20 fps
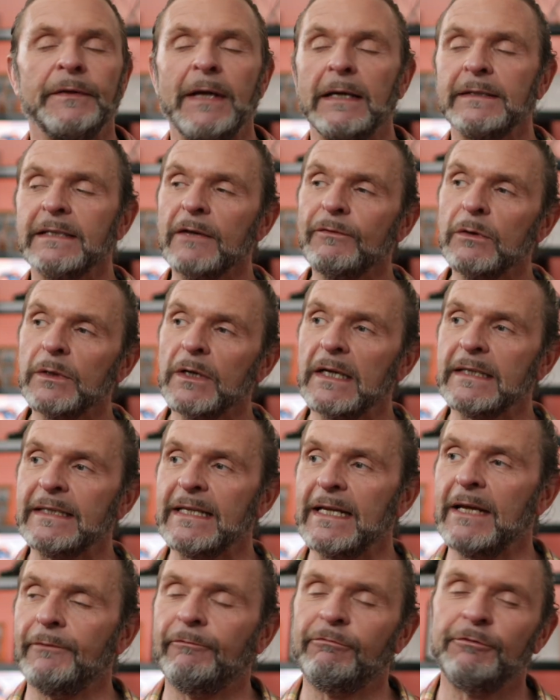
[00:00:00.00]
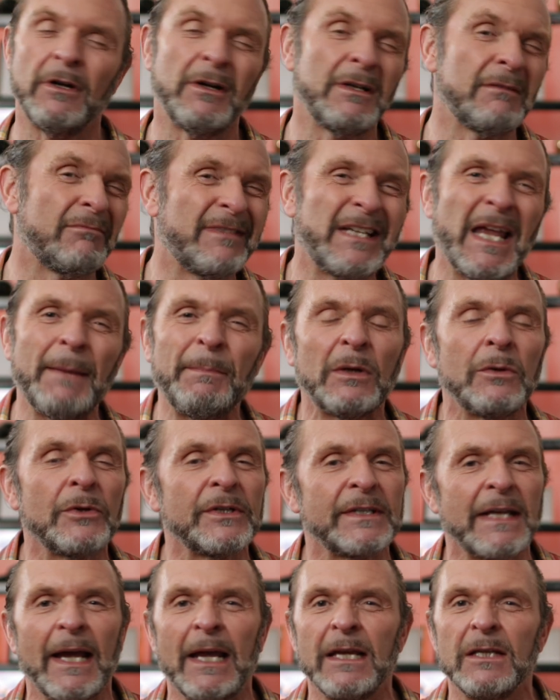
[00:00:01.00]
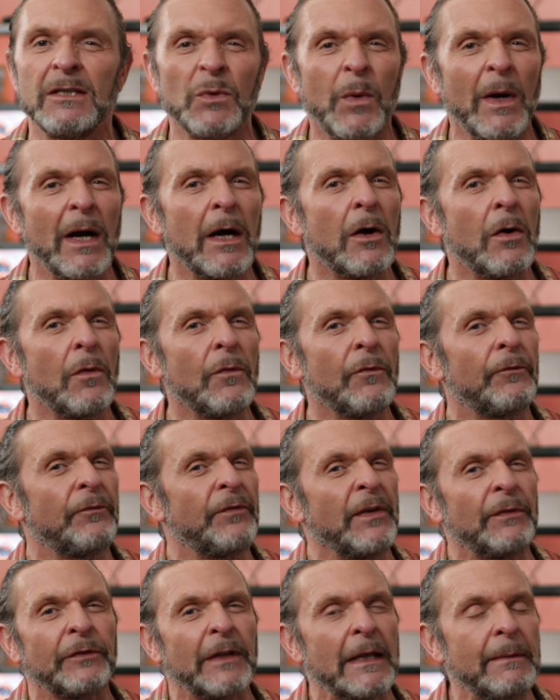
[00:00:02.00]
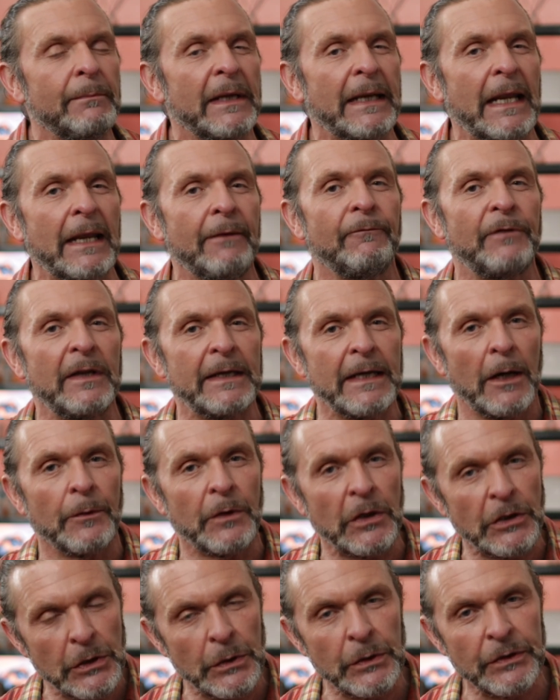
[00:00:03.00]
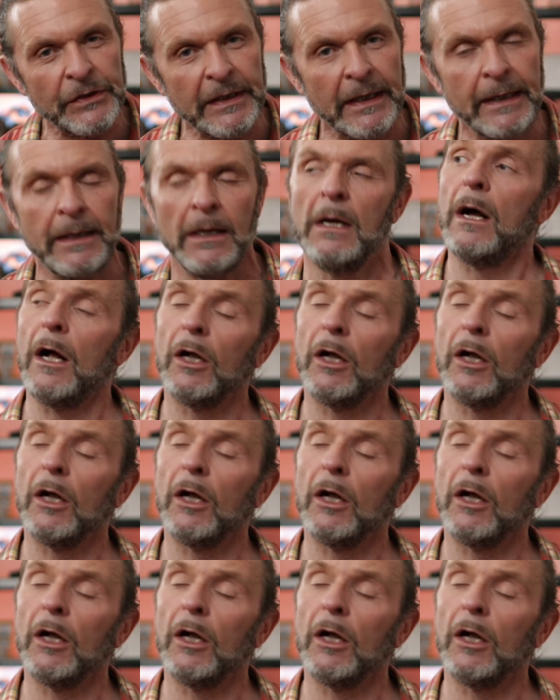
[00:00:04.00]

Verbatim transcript: Now, to give you an idea, for a typical, say, 12, 15-minute video that you see,